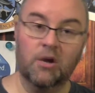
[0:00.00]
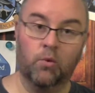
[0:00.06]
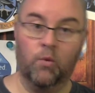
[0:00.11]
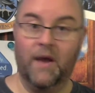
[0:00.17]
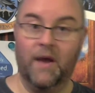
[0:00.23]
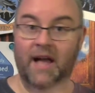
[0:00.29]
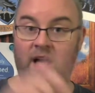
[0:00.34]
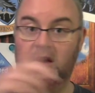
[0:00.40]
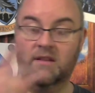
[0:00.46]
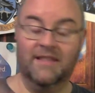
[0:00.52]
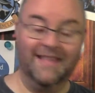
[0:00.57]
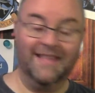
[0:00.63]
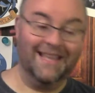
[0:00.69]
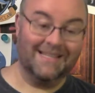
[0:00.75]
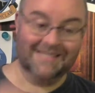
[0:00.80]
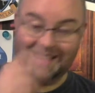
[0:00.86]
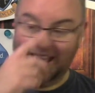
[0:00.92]
around the
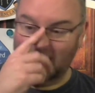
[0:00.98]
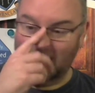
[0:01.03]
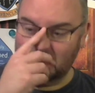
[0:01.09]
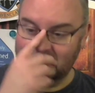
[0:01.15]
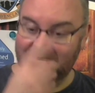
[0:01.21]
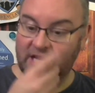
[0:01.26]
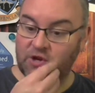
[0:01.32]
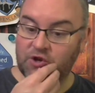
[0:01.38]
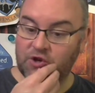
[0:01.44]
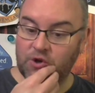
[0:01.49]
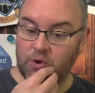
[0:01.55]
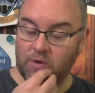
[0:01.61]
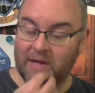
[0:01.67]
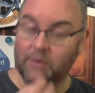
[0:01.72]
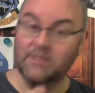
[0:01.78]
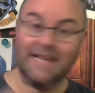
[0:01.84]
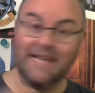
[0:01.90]
excised tissue that was